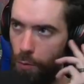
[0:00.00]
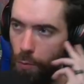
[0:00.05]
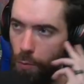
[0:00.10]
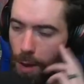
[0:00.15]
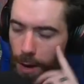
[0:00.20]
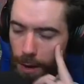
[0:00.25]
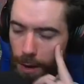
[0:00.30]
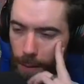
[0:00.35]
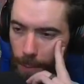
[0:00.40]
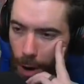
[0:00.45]

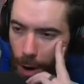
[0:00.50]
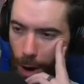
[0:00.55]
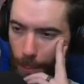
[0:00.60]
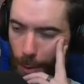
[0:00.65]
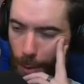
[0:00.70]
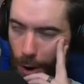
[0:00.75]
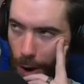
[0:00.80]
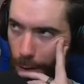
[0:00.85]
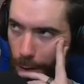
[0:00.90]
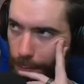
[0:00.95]
ready to pop
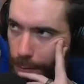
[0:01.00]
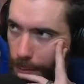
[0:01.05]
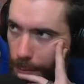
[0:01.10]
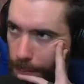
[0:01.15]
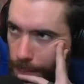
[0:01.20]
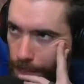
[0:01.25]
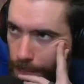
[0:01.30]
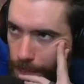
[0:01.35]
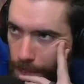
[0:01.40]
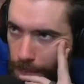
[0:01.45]
off.
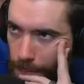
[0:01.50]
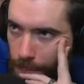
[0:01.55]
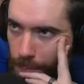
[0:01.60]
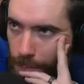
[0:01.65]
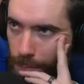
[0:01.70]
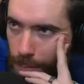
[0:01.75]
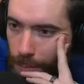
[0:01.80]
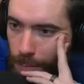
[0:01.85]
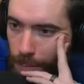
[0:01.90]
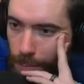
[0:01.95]

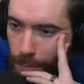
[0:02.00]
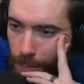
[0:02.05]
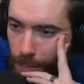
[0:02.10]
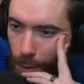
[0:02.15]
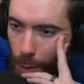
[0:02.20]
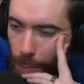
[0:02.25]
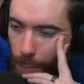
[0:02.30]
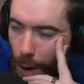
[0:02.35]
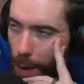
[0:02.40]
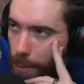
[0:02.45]

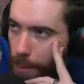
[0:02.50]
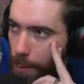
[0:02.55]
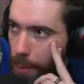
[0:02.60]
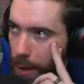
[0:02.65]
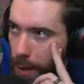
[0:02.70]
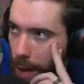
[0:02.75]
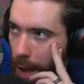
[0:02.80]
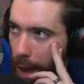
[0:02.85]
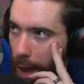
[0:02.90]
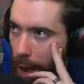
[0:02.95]
You
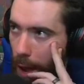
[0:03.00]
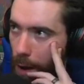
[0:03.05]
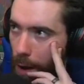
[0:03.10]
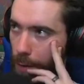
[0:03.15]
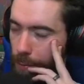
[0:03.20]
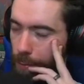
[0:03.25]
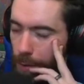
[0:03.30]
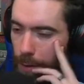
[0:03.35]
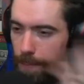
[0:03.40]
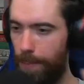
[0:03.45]
probably
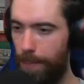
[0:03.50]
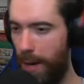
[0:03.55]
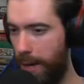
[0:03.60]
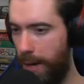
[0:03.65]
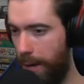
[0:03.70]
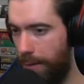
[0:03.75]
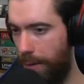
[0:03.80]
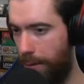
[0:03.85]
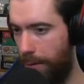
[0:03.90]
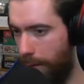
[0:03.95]
have, my
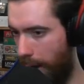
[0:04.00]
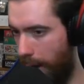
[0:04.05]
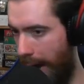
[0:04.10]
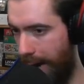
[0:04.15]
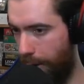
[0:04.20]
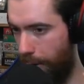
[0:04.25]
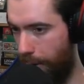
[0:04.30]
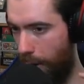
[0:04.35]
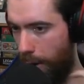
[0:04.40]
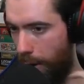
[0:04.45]
guess is an
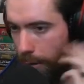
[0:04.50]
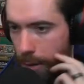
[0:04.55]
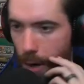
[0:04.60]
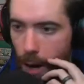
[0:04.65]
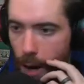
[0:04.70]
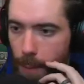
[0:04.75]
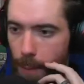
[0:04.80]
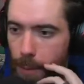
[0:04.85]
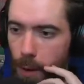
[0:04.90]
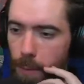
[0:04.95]
Iron Heart
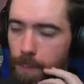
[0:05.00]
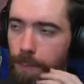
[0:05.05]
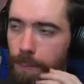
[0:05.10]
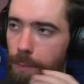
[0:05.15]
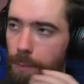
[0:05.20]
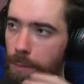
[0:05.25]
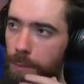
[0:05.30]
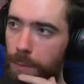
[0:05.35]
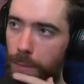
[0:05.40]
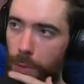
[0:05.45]
combo. You're
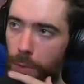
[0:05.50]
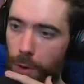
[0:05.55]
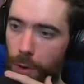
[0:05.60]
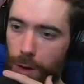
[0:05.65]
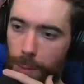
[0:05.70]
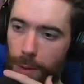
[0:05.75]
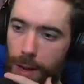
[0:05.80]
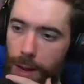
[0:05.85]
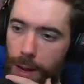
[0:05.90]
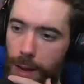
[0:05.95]
going
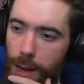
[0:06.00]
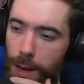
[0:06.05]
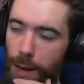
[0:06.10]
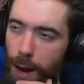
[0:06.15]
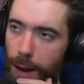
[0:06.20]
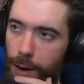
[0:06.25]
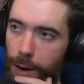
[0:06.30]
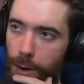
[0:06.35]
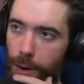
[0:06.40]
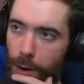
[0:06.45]
to play
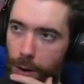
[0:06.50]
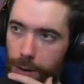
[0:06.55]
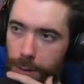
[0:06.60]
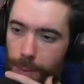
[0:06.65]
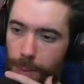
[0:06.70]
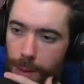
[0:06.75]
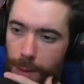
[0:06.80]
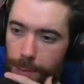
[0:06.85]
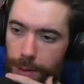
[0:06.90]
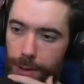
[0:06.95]
Iron Heart to
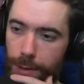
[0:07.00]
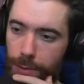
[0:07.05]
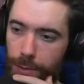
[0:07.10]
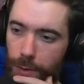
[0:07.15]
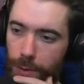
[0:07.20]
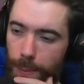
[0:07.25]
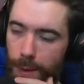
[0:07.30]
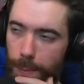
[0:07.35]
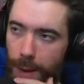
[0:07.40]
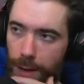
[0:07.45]
be able to
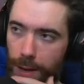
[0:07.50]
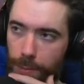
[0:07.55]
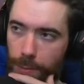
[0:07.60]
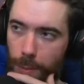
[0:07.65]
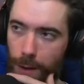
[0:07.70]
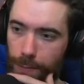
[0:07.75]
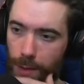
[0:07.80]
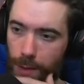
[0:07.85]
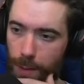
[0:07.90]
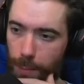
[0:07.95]
distribute mass
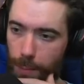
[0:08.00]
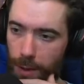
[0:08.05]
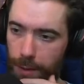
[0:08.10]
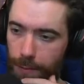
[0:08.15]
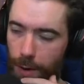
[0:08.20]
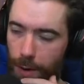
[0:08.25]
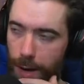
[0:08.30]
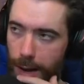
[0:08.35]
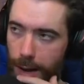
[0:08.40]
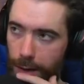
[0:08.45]
buffs. That plays
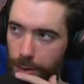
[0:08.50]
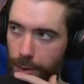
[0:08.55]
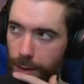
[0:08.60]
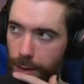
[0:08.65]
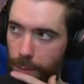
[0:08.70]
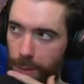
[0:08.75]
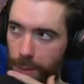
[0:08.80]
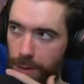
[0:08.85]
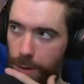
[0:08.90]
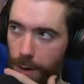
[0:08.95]
very naturally
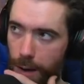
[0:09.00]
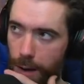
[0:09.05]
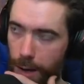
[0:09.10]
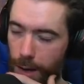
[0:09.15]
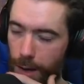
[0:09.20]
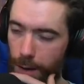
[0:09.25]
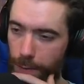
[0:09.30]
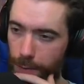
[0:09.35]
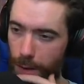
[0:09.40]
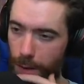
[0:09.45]
in Mr.
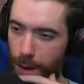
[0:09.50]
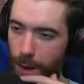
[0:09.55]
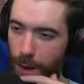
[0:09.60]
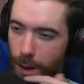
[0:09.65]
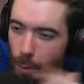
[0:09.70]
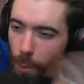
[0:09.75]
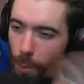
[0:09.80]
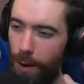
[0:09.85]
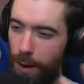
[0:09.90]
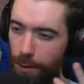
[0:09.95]
Negative.
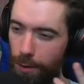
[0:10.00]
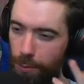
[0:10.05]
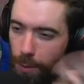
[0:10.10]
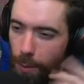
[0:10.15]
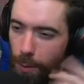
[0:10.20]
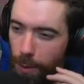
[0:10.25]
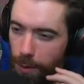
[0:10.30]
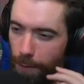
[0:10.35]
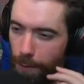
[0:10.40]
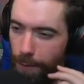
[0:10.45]
What else would
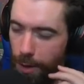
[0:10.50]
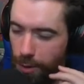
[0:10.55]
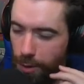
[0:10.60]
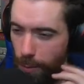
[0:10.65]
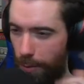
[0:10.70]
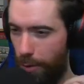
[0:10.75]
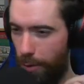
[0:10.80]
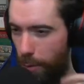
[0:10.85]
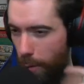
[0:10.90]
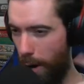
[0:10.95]
you want to finish
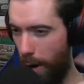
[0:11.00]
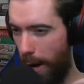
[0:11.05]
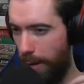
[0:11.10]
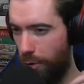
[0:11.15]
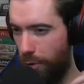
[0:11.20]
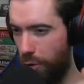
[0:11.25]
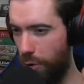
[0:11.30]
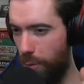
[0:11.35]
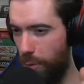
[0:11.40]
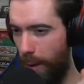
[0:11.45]
with? You
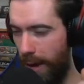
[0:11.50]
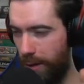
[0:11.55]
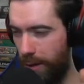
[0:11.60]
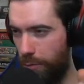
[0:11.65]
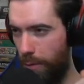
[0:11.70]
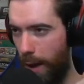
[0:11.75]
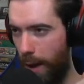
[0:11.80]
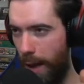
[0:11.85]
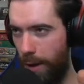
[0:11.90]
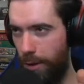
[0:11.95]
got 2
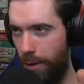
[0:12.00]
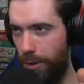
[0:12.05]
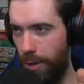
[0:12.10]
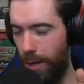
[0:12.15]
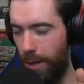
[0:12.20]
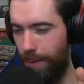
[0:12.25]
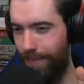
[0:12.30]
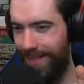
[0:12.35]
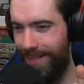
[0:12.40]
extra energy.